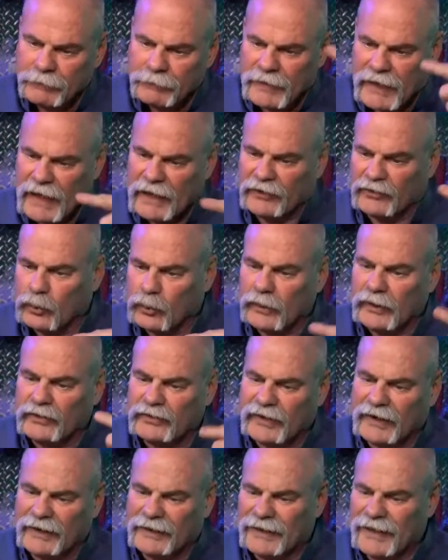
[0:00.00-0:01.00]
That has
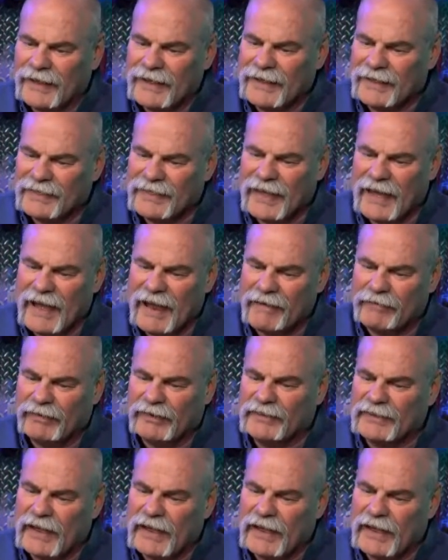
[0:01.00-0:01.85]
wheels in it that every